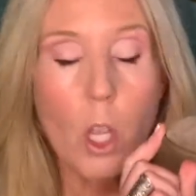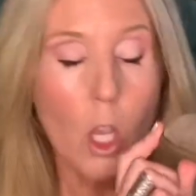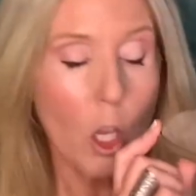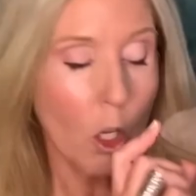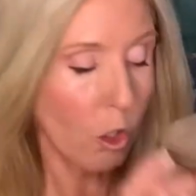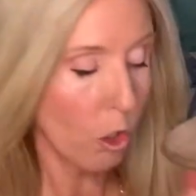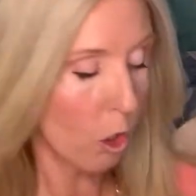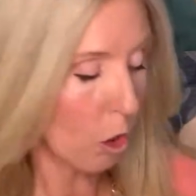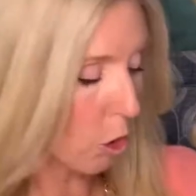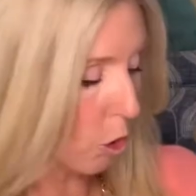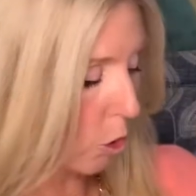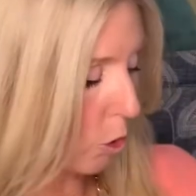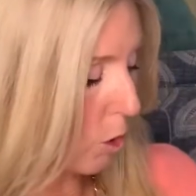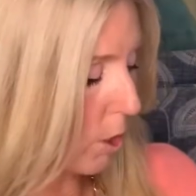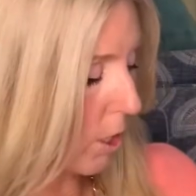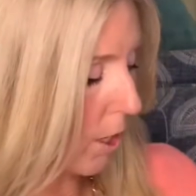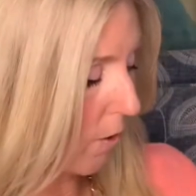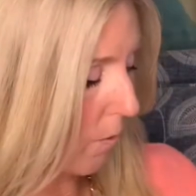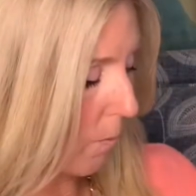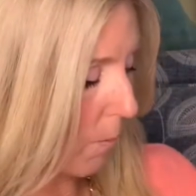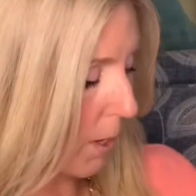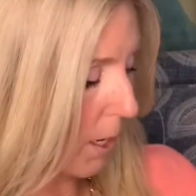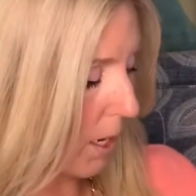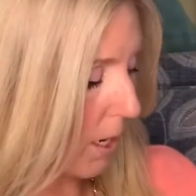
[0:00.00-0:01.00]
So you
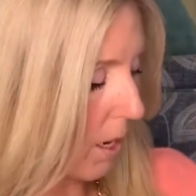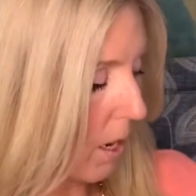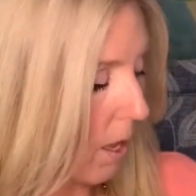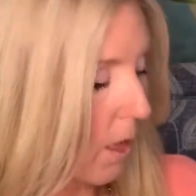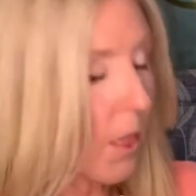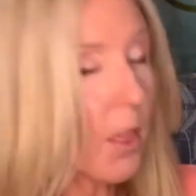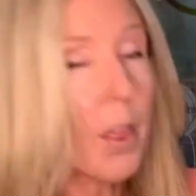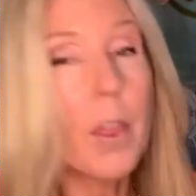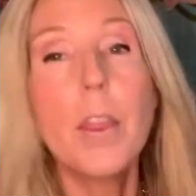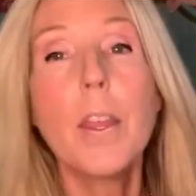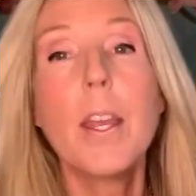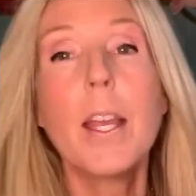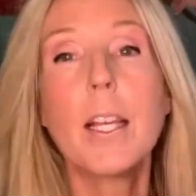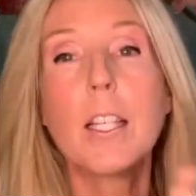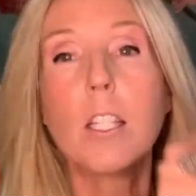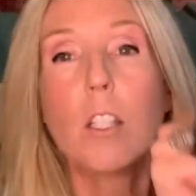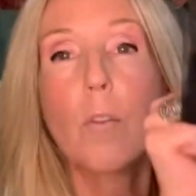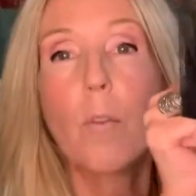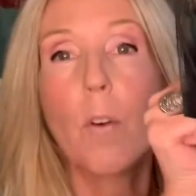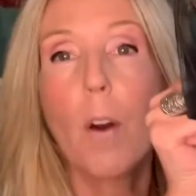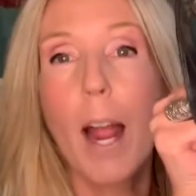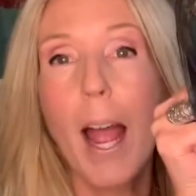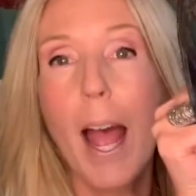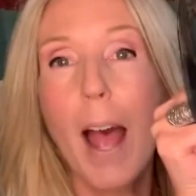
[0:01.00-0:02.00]
give me this
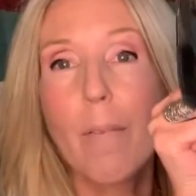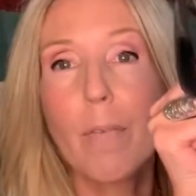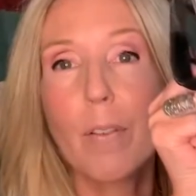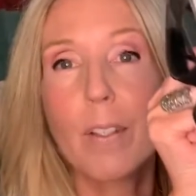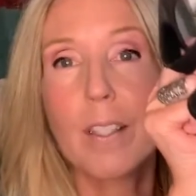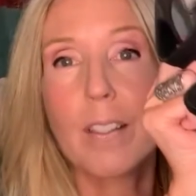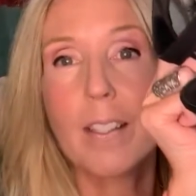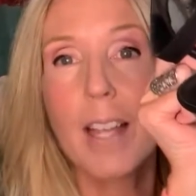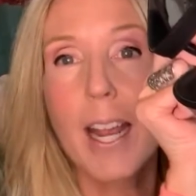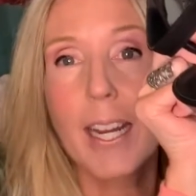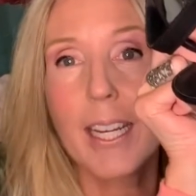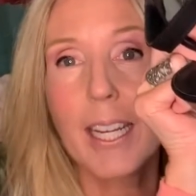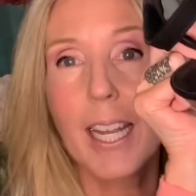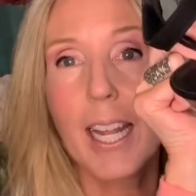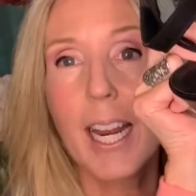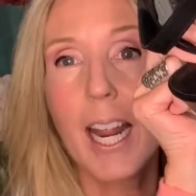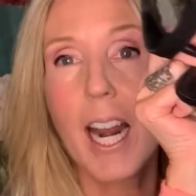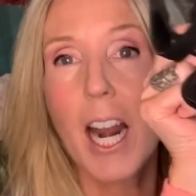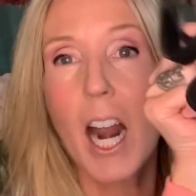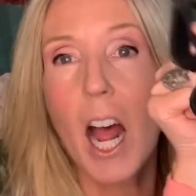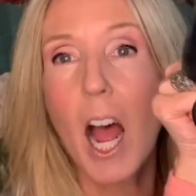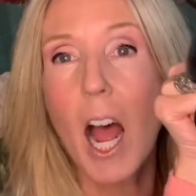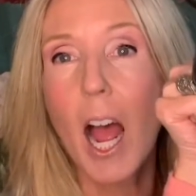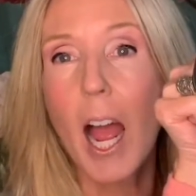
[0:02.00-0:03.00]
for half a second and
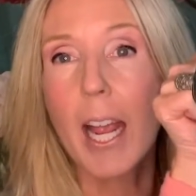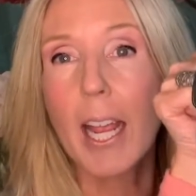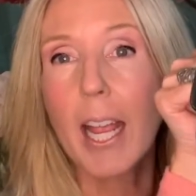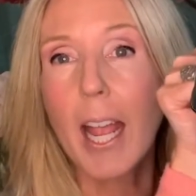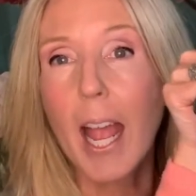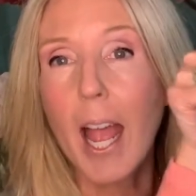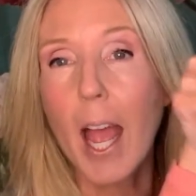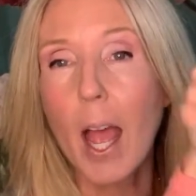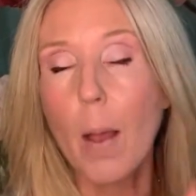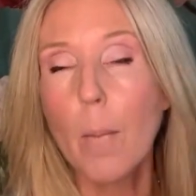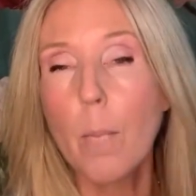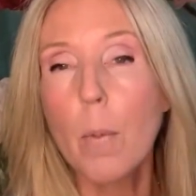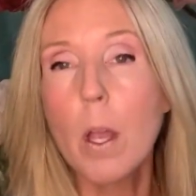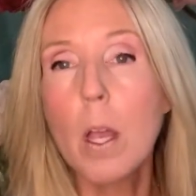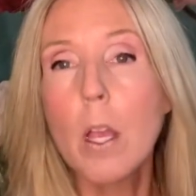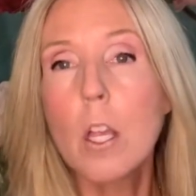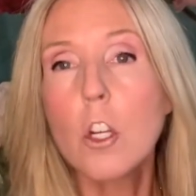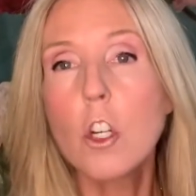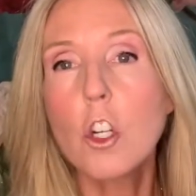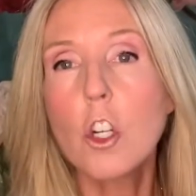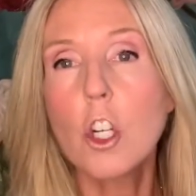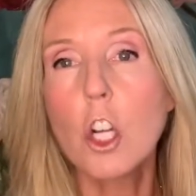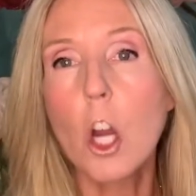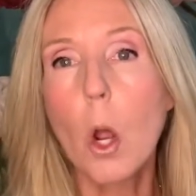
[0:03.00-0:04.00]
I am
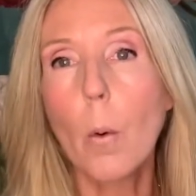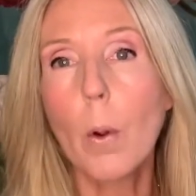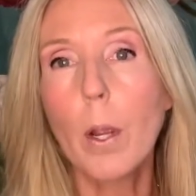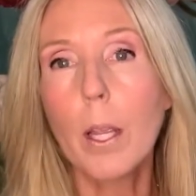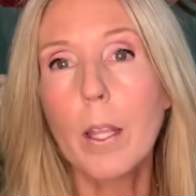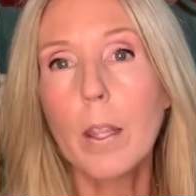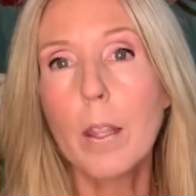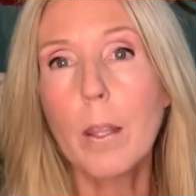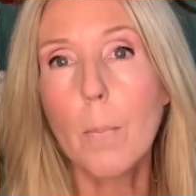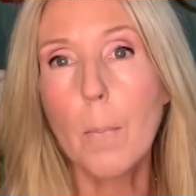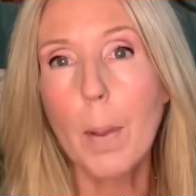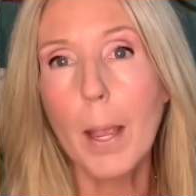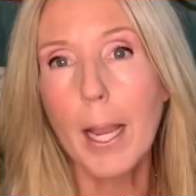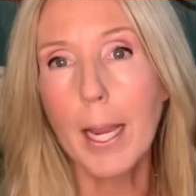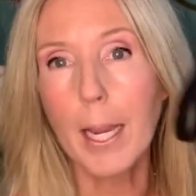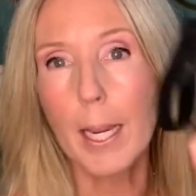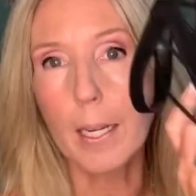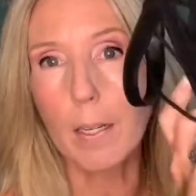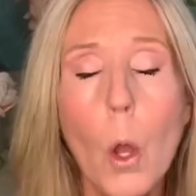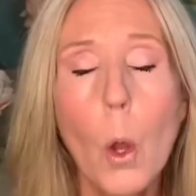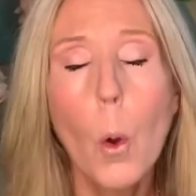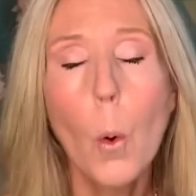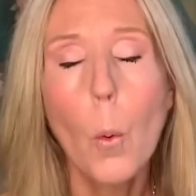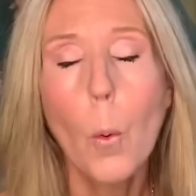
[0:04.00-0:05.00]
showing the pain.